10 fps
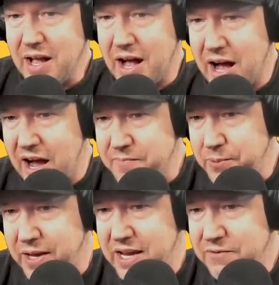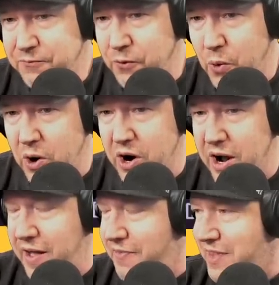Uh, I played for
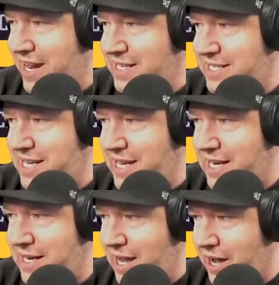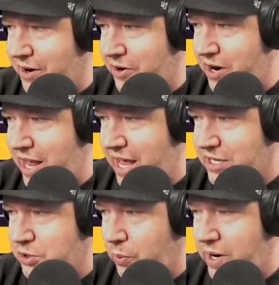
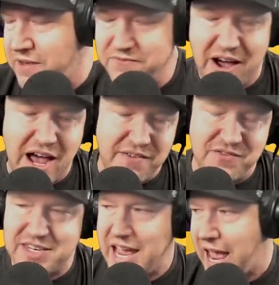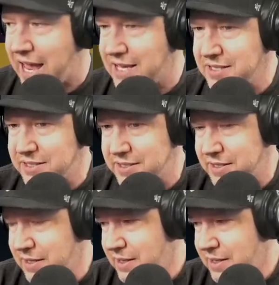1,925 days.